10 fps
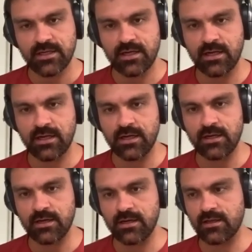
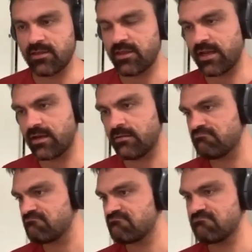
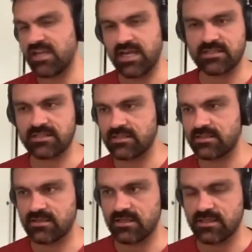then
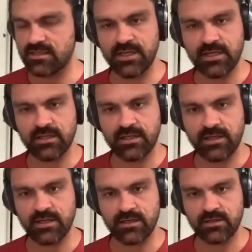yes, it's
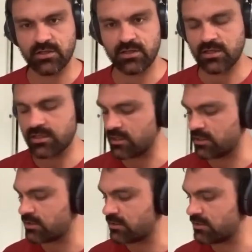immediately
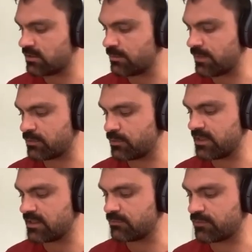it might
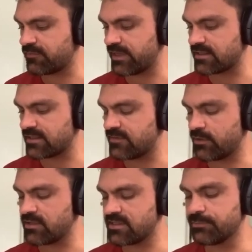immediately reflect in a
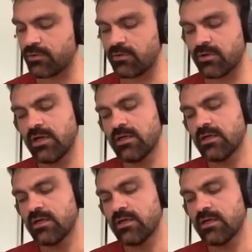very simple